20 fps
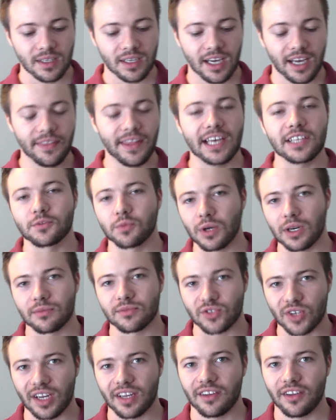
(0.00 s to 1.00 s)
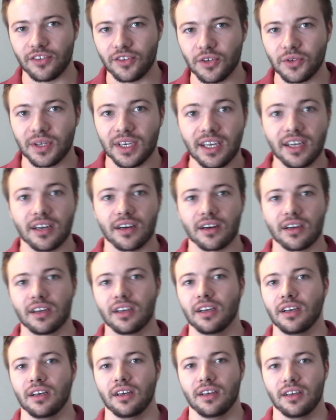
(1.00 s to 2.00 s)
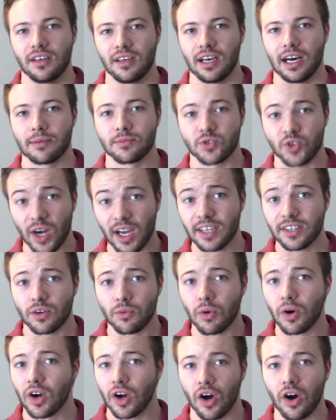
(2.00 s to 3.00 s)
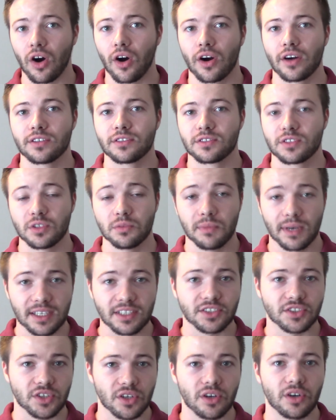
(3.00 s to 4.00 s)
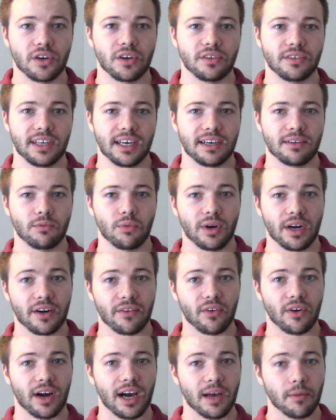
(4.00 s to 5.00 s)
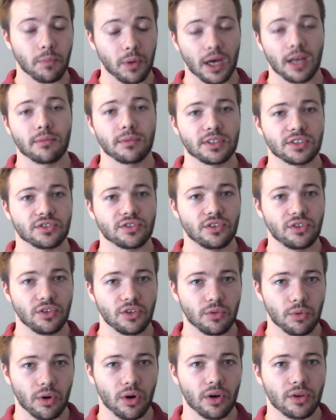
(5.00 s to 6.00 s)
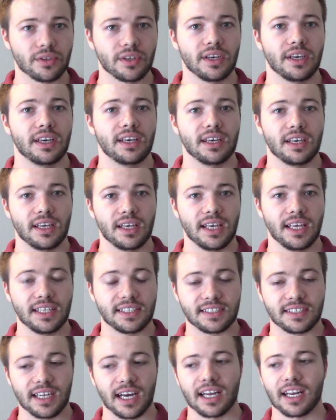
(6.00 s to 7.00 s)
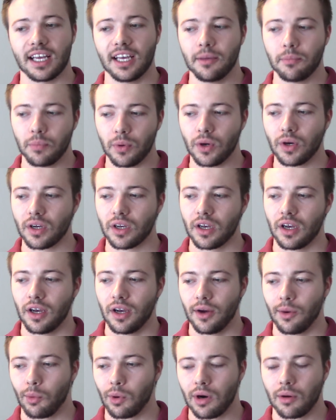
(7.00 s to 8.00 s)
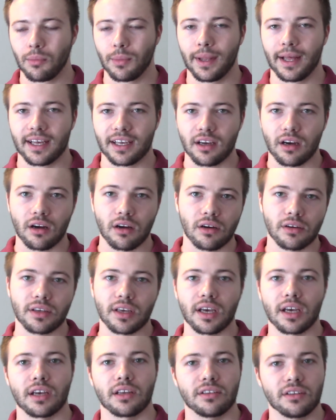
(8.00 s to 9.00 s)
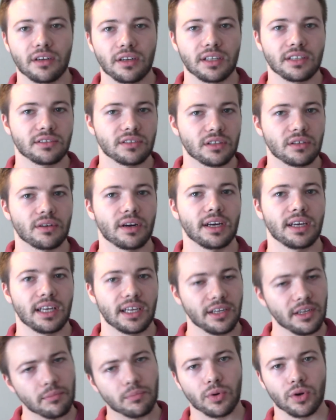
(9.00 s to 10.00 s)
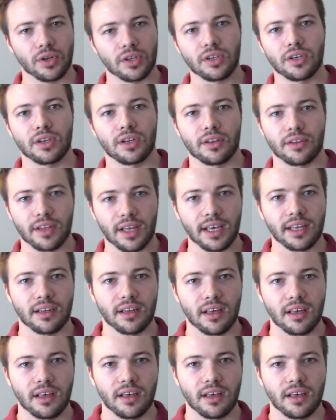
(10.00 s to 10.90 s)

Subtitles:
And that's what I'm trying to do here. I'm trying to work hard to make sure that whenever I publish the New World, it's not a book where I'm like, oh yeah, that's all right. I did pretty good at that.